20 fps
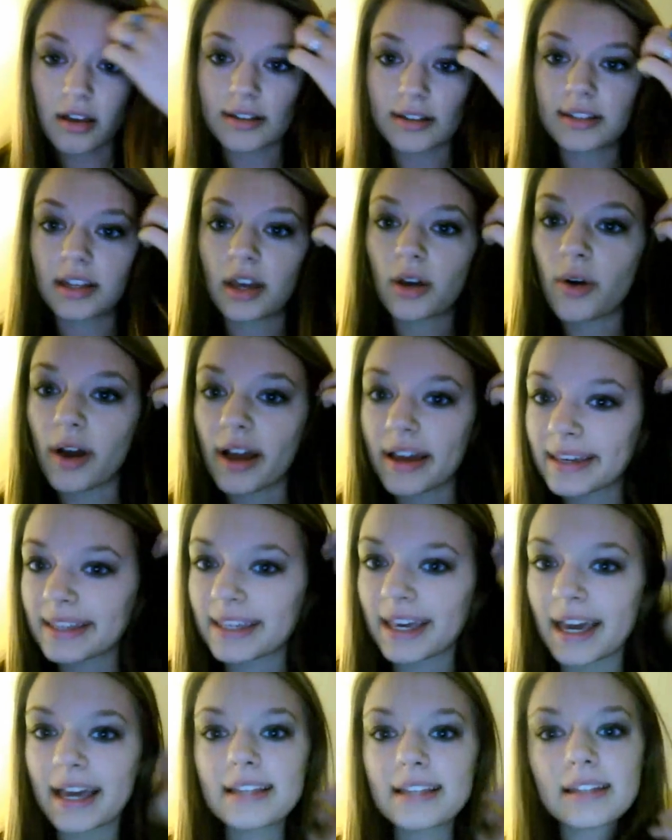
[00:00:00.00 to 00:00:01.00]
so I
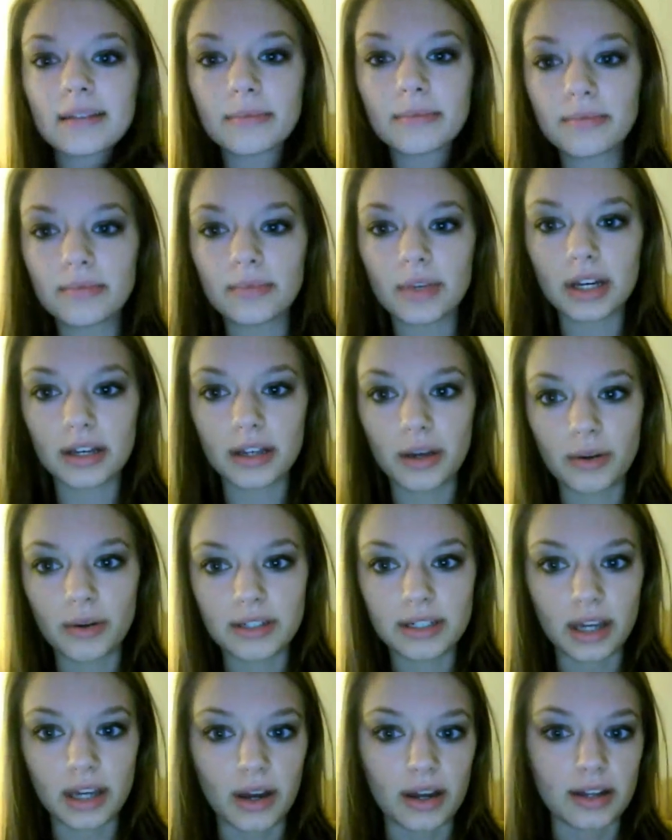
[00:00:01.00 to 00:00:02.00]
guess I'm
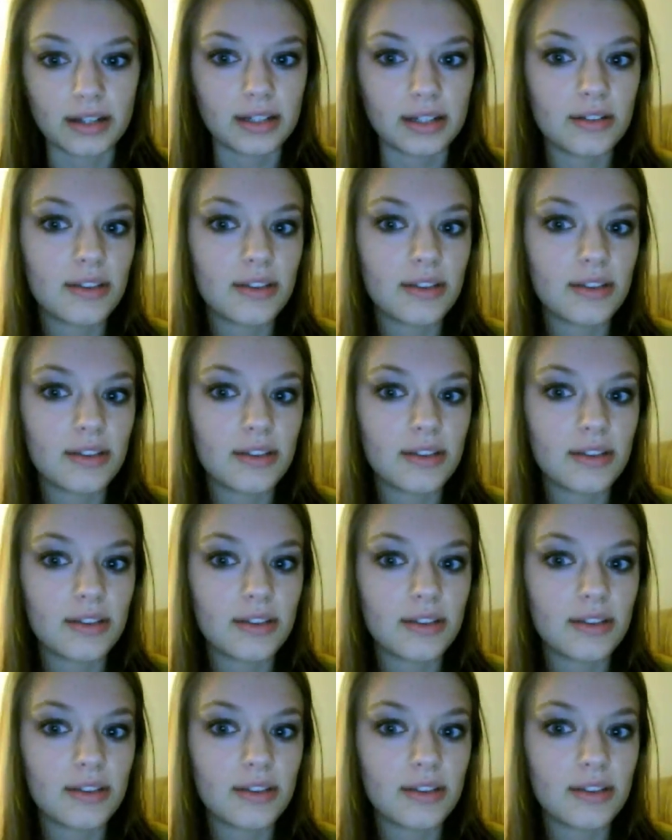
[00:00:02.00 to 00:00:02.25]
going to go ahead and